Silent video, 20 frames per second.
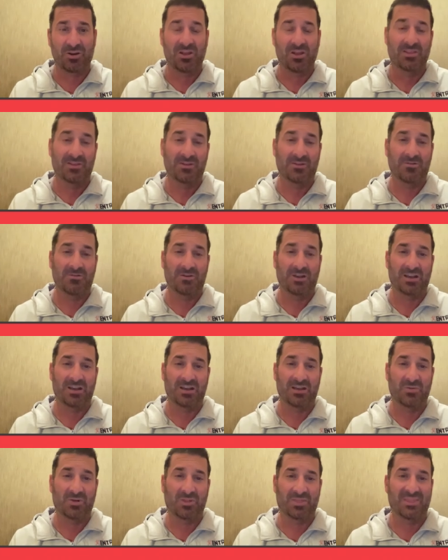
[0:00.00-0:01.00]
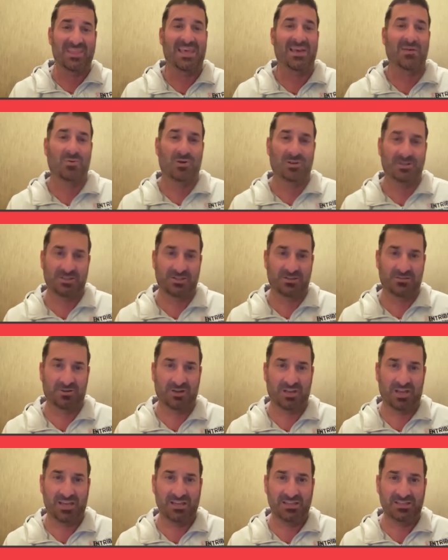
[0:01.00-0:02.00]
they're creating what they want to
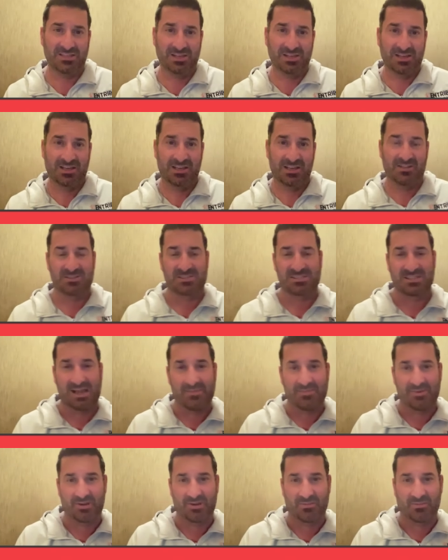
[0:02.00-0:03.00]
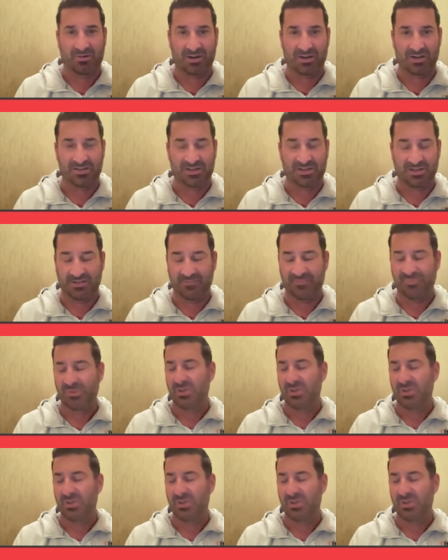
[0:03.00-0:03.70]
create and they're slapping your brand on it